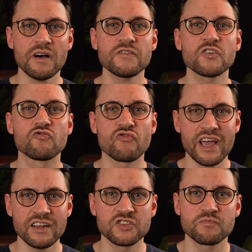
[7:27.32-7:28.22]
of the
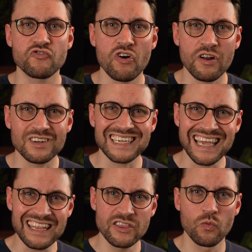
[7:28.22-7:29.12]
greatest products
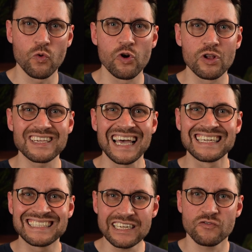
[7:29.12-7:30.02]
in the world
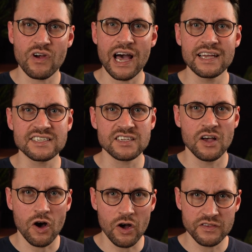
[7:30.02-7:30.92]
did rise
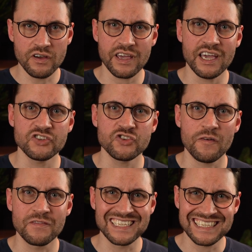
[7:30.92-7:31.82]
on the occasion
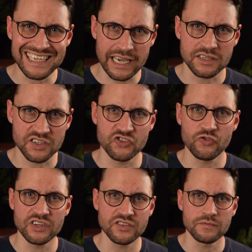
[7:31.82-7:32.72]
of the second
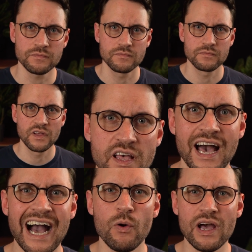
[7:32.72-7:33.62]
situation.
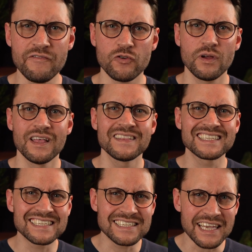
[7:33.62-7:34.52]
However, the
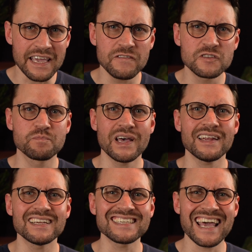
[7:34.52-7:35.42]
safest bet
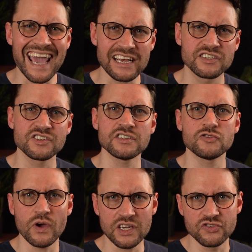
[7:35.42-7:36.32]
is actually
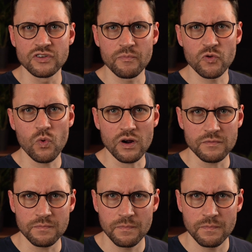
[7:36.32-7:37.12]
situation number one.